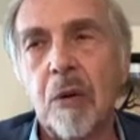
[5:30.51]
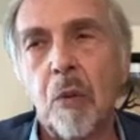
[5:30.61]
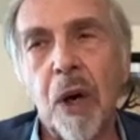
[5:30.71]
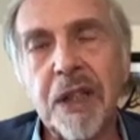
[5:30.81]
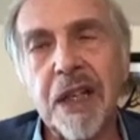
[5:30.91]

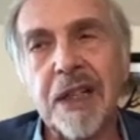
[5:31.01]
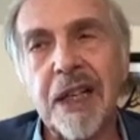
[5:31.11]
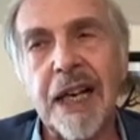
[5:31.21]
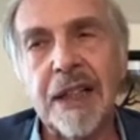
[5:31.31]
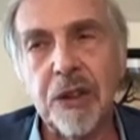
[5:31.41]
What
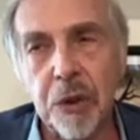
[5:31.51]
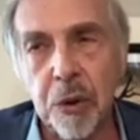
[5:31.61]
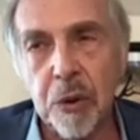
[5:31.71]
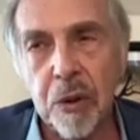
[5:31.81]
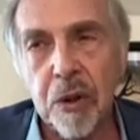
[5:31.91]
can they
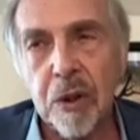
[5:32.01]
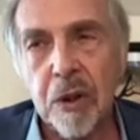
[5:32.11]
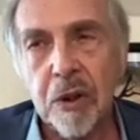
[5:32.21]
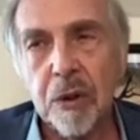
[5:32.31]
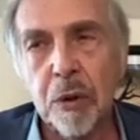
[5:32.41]
do
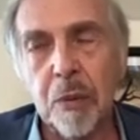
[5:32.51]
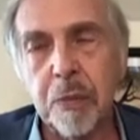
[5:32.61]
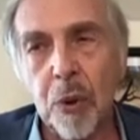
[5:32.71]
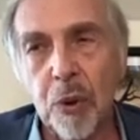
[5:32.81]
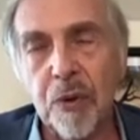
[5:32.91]
to
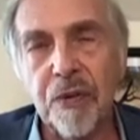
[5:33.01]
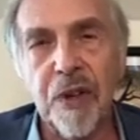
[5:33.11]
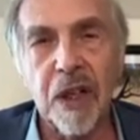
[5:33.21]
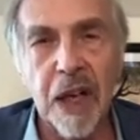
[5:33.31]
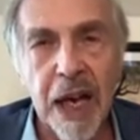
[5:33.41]
improve
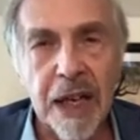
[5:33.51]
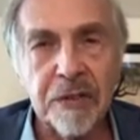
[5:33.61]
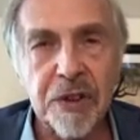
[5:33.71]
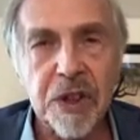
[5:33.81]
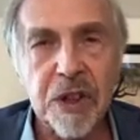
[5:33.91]
the
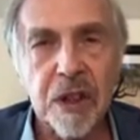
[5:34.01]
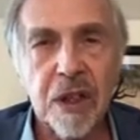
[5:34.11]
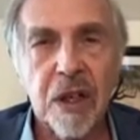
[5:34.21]
lives